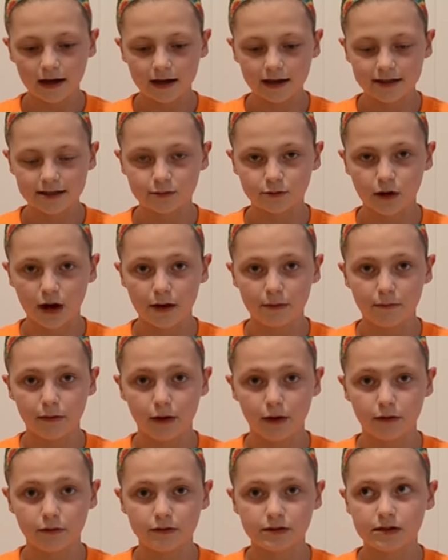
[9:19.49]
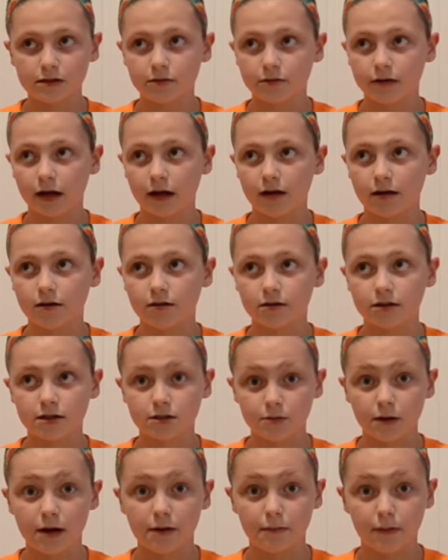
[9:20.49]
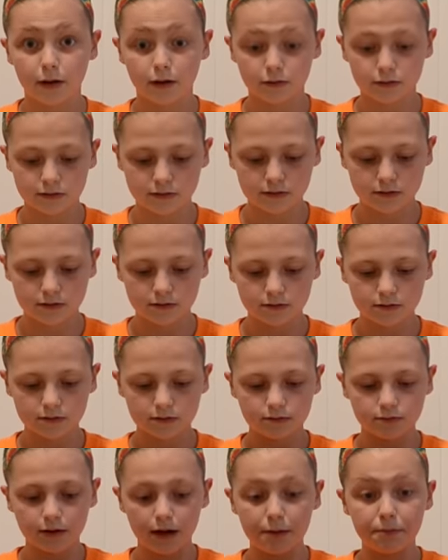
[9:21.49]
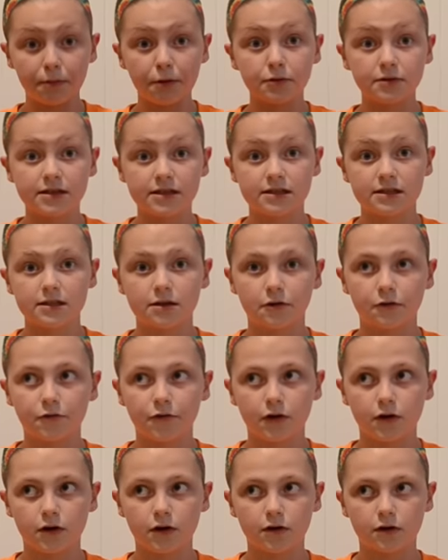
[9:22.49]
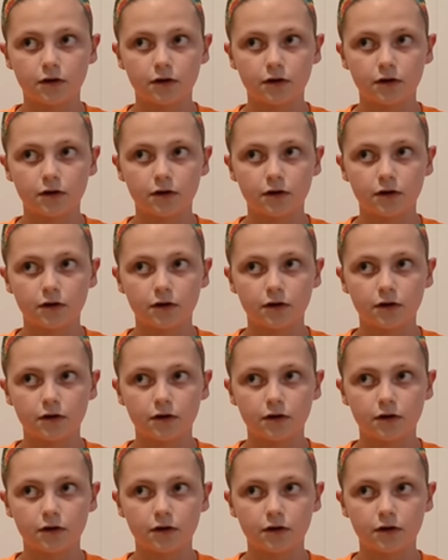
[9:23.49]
it's rainbows, okay? It's rainbows. Rainbows and silver.